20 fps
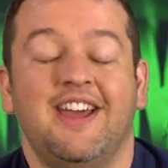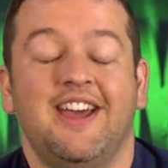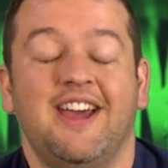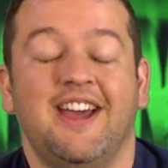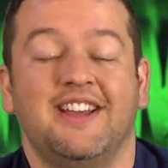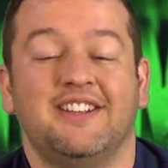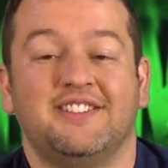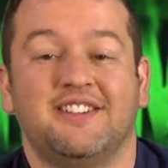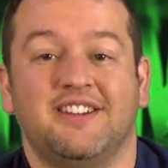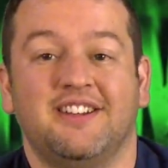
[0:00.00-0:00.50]

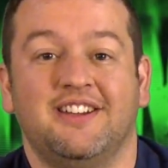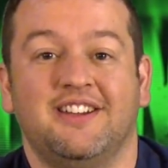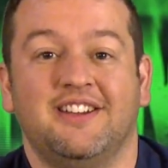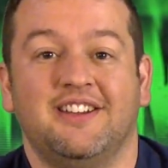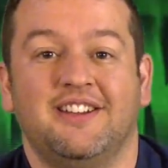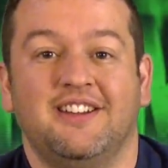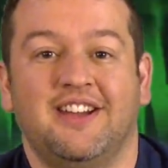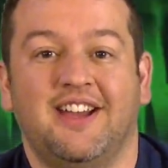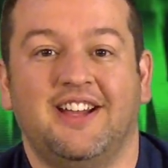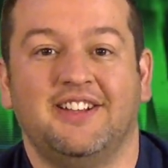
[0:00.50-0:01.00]
as
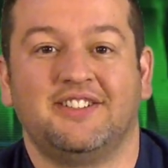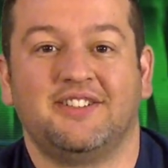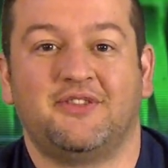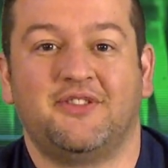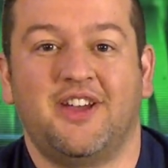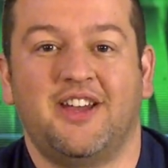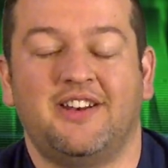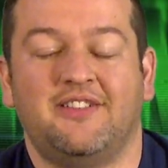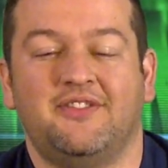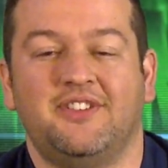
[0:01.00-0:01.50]
a
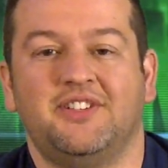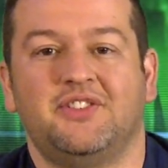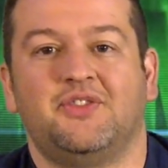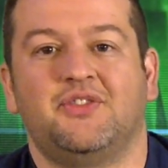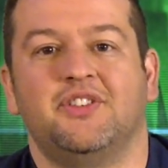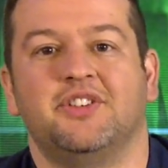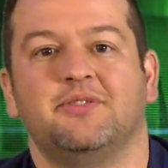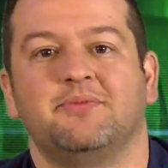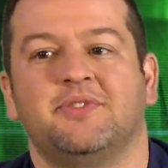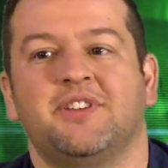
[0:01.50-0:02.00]
fan of these
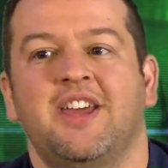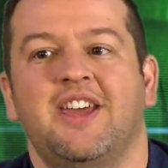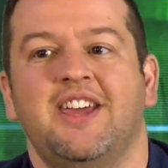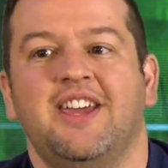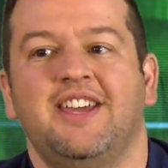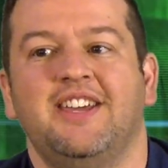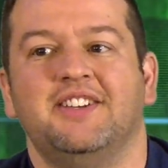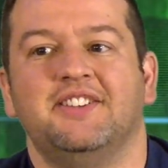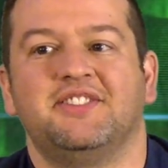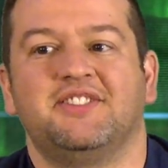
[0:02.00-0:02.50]
films
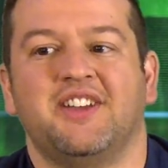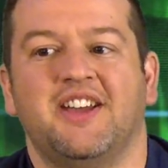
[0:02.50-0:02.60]
is